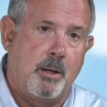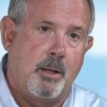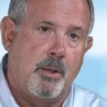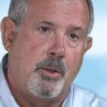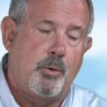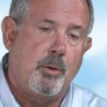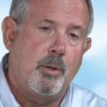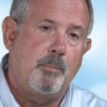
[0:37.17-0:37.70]

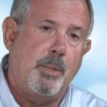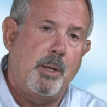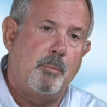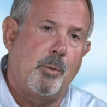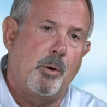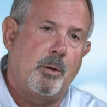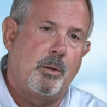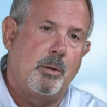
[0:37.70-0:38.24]
Through the B
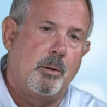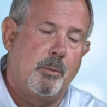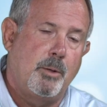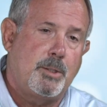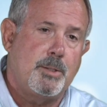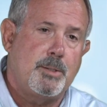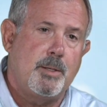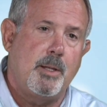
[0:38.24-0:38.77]
Book, which
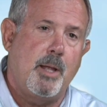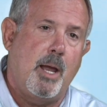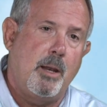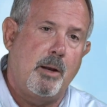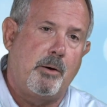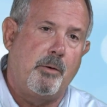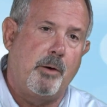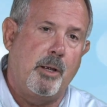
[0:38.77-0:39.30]
is an
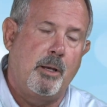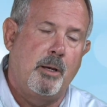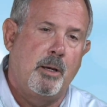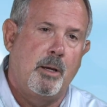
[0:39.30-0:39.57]
allegory,